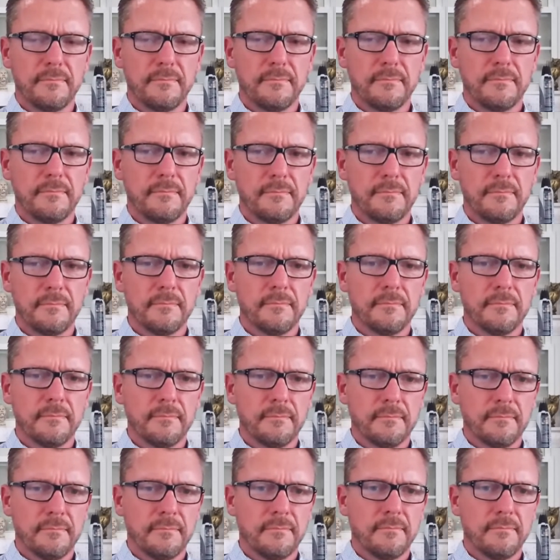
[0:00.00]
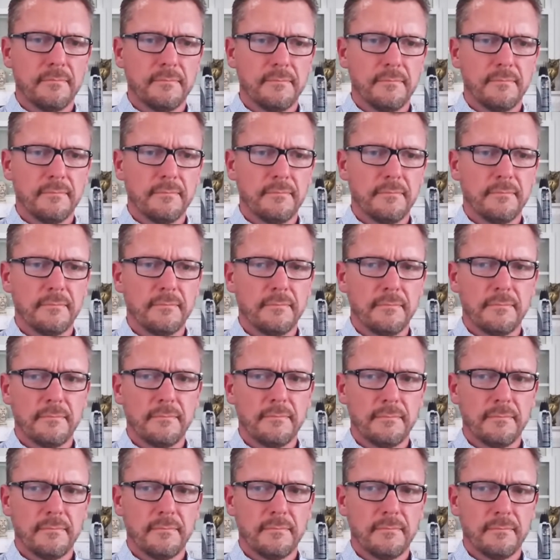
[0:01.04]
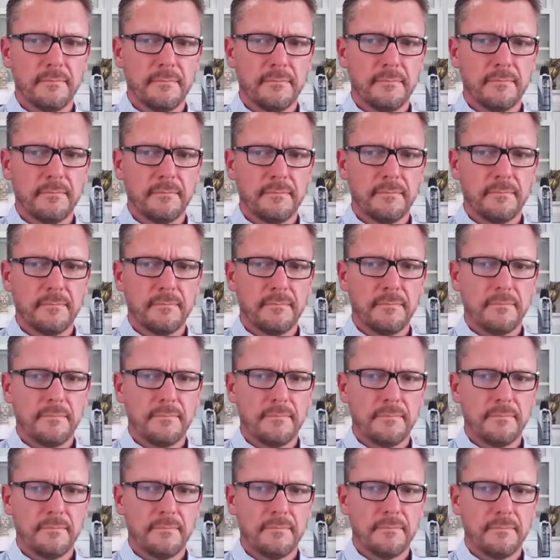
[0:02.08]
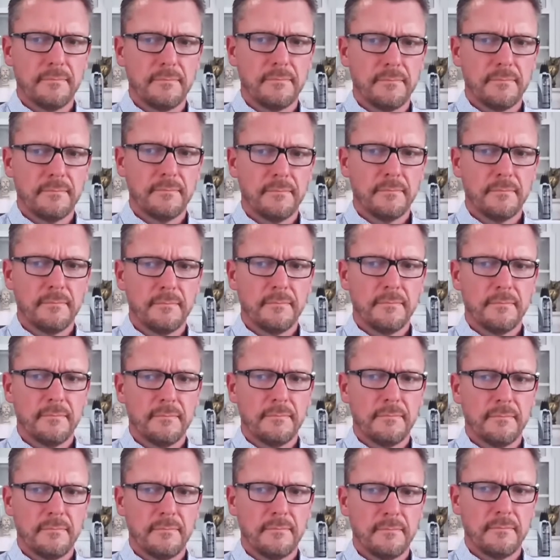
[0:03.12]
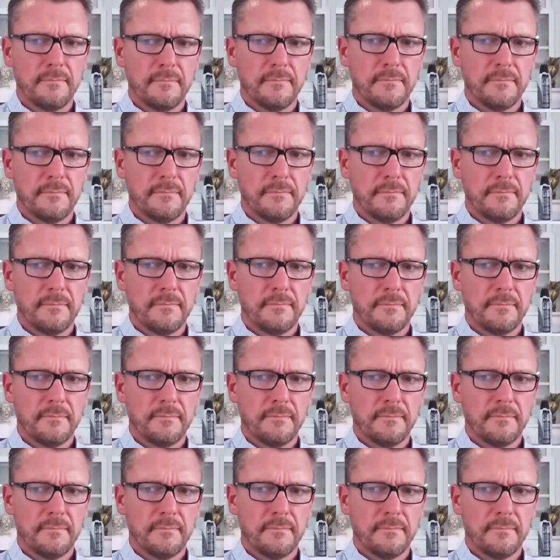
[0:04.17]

(silent)